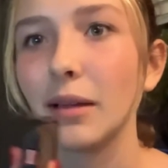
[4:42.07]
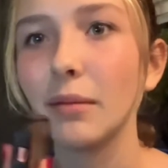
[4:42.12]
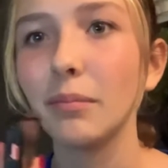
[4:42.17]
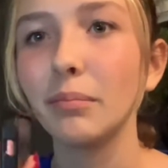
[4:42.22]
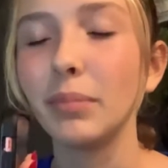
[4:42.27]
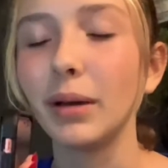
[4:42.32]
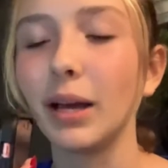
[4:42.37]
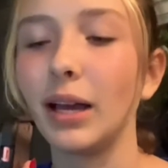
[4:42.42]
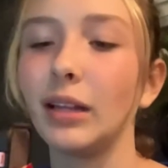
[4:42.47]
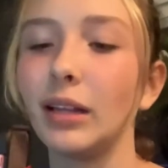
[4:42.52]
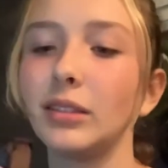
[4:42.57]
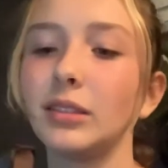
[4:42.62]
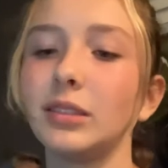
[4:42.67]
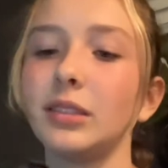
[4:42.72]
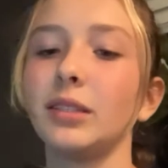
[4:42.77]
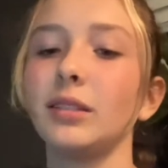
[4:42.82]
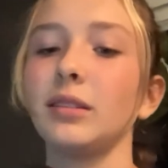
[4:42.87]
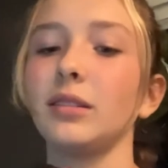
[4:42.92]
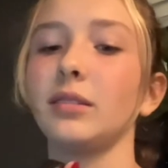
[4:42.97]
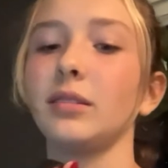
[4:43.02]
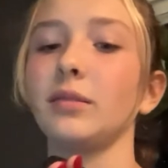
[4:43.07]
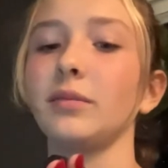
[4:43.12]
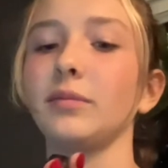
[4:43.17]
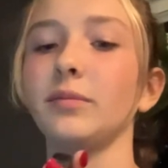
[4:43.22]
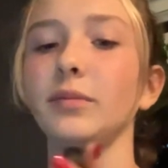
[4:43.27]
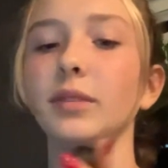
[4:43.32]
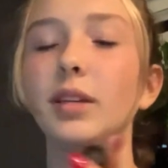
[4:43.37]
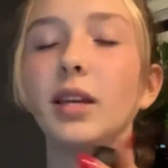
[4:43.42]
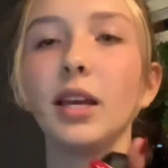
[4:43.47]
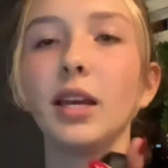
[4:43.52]
but
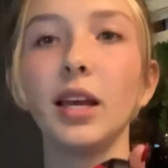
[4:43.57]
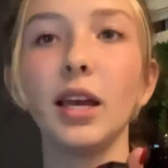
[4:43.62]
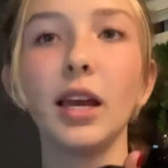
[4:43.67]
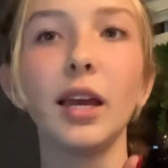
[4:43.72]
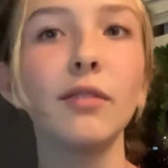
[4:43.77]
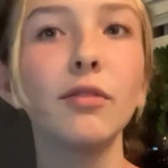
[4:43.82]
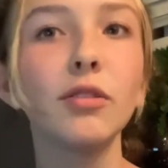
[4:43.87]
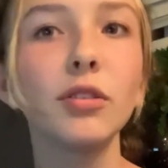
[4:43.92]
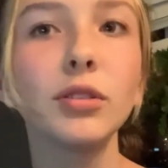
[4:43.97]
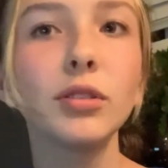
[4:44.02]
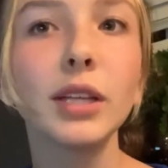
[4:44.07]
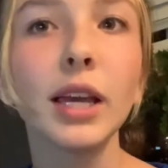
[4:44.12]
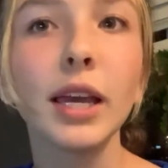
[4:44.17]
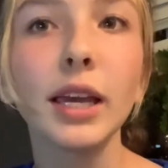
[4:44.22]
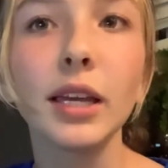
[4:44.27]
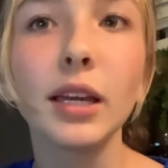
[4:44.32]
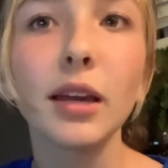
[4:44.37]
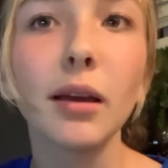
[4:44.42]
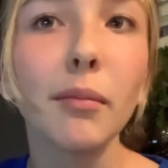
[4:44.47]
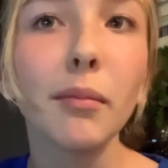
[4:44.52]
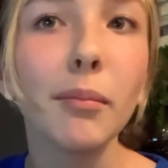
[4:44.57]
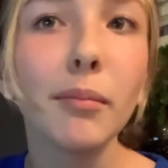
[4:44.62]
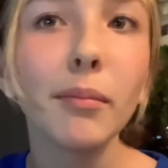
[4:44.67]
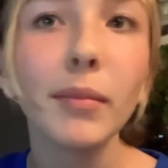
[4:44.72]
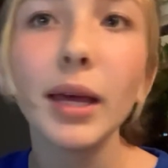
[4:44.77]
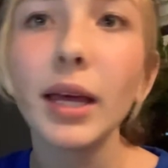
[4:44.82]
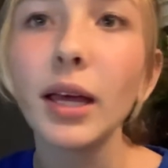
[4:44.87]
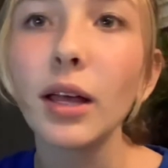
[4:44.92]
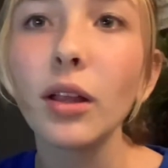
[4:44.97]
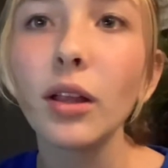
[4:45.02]
if you take
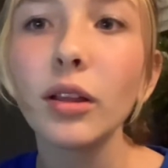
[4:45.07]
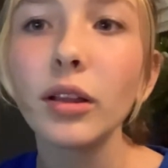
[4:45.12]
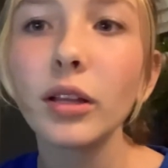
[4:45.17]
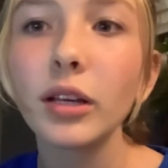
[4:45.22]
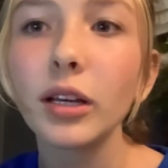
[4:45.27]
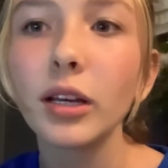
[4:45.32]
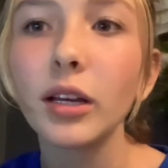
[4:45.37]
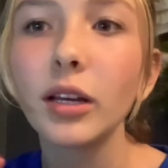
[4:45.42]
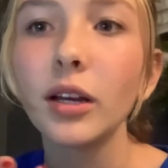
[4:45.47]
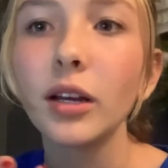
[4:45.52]
milk,